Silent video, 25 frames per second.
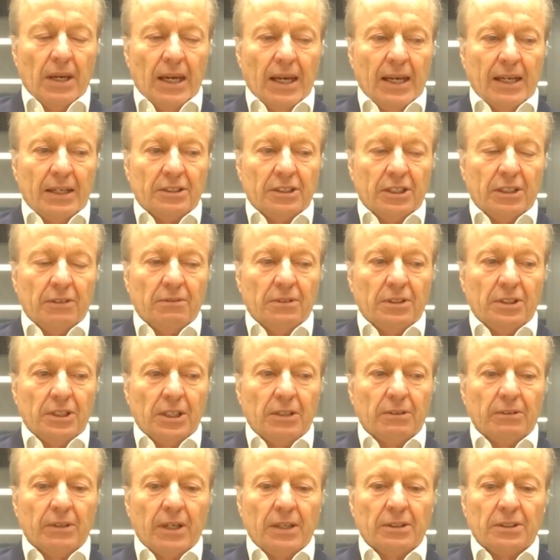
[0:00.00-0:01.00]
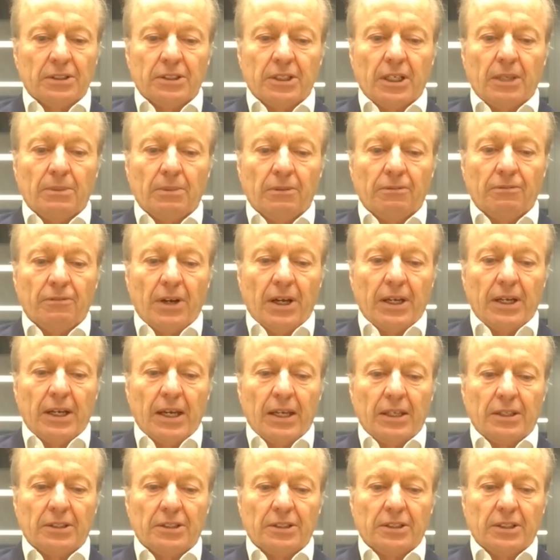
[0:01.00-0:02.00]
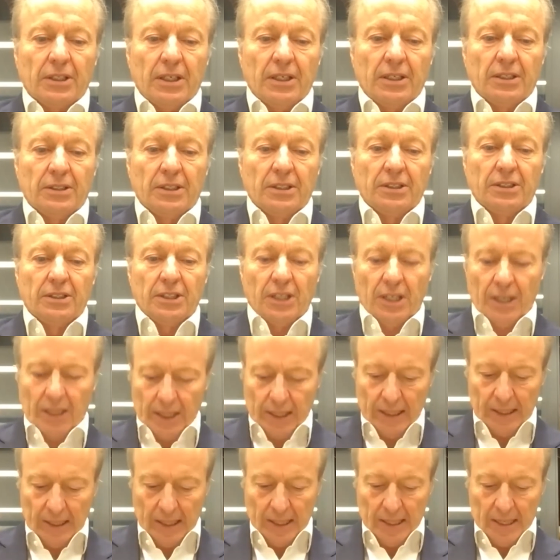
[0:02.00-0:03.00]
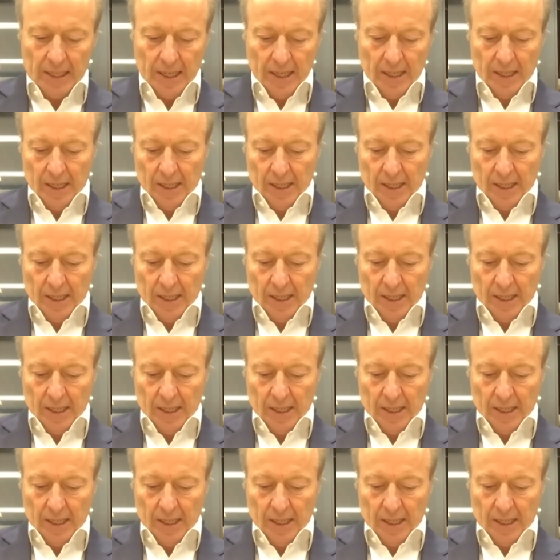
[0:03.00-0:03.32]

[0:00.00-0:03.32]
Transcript: activity around stable finance is entirely